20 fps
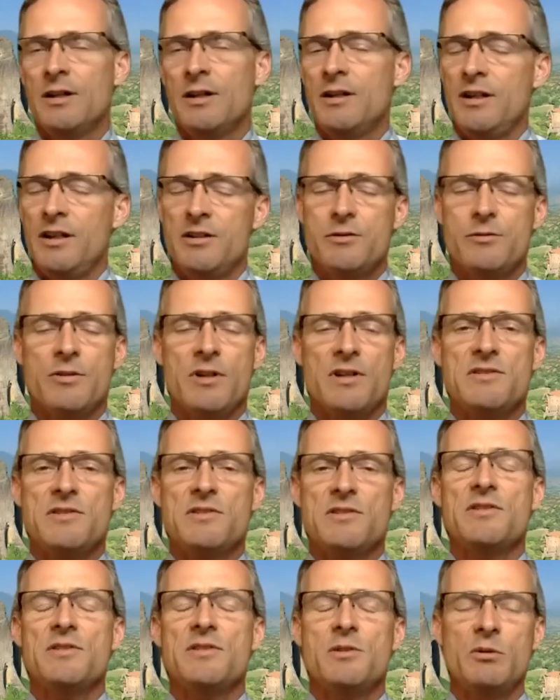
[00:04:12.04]
And trust
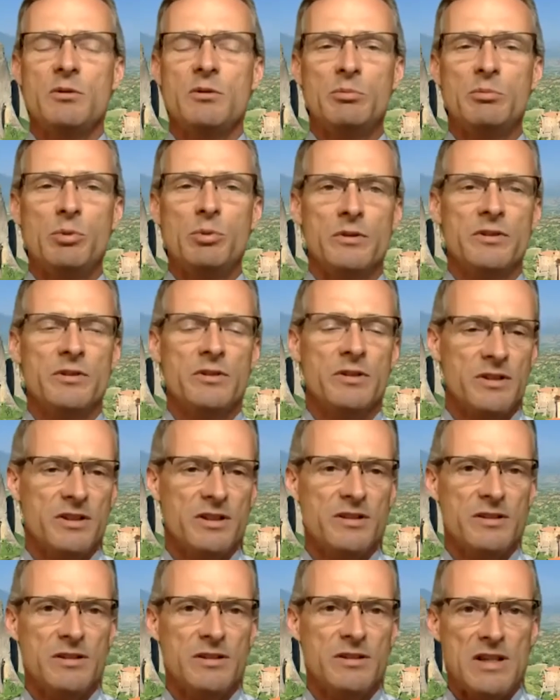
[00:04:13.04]
is so important
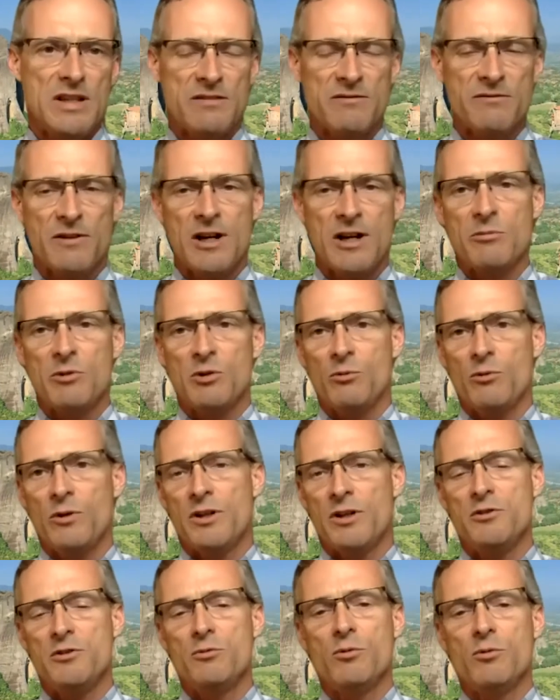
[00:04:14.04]
in the environment where
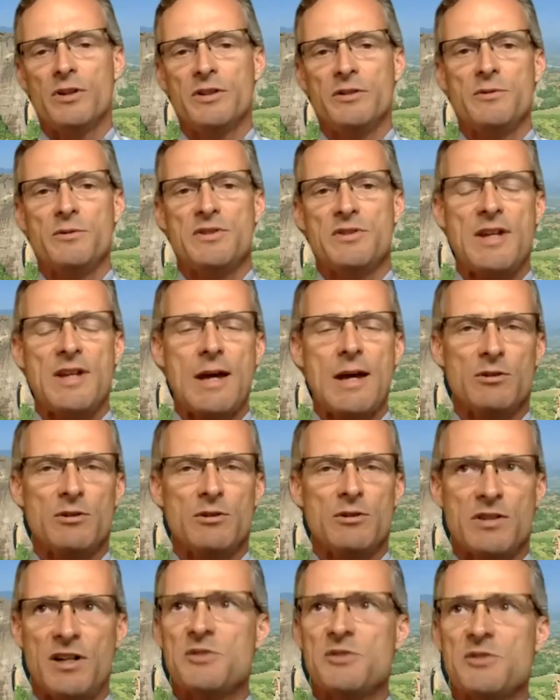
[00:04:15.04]
you want to establish
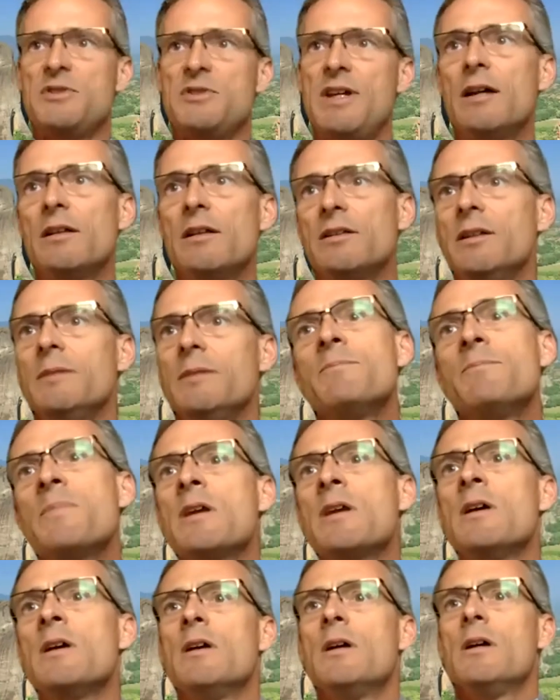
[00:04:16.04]
hospitality.
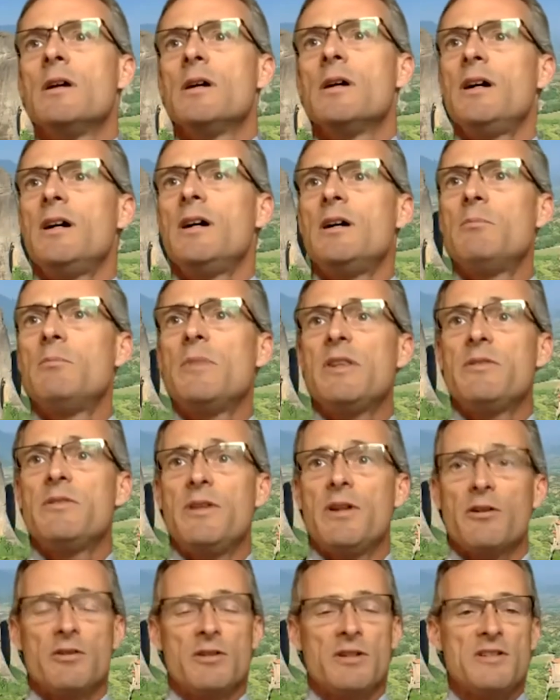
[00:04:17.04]

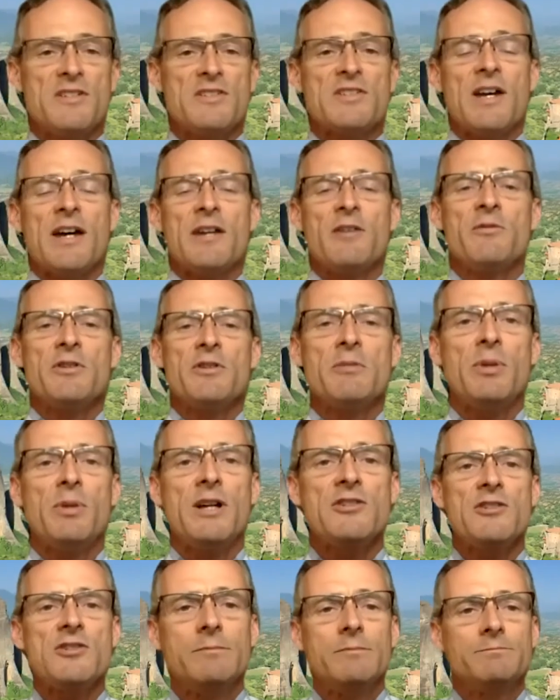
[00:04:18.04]
They're going to decide on their
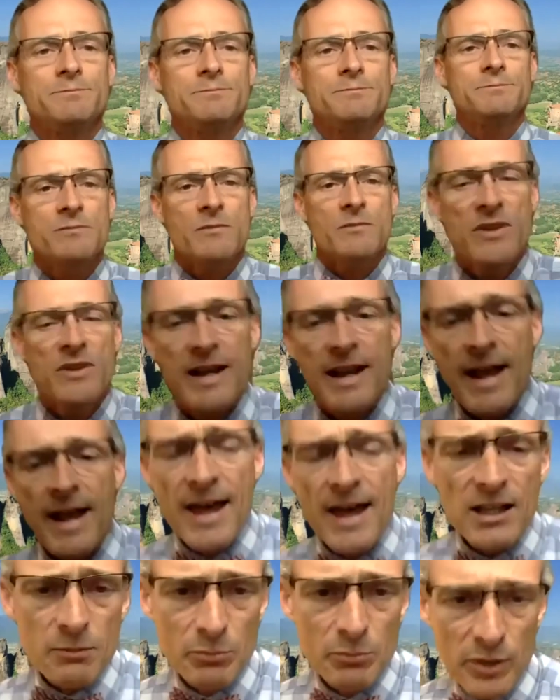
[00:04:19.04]
budget. They
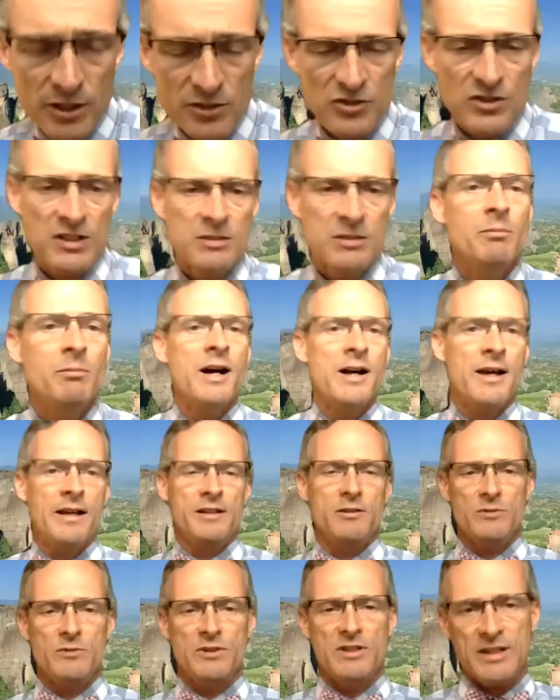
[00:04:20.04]
had a budget in
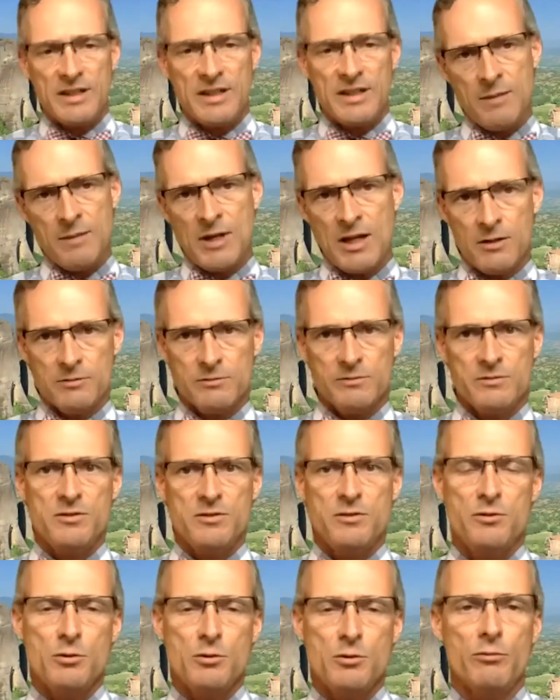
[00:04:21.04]
mind when they came out
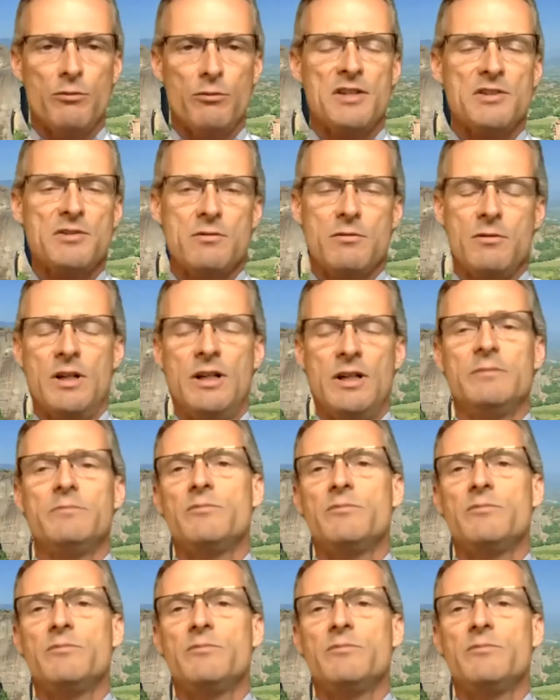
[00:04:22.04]
to your restaurant,